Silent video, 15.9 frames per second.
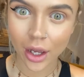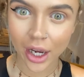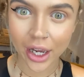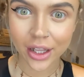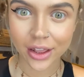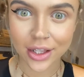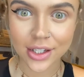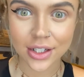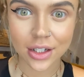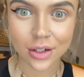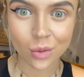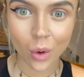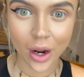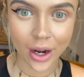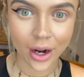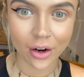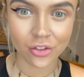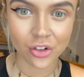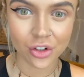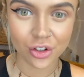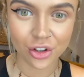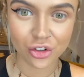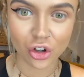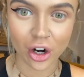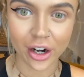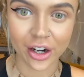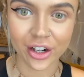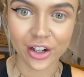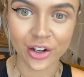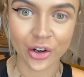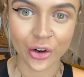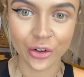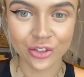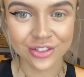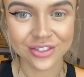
And this is why I have to do the triangle.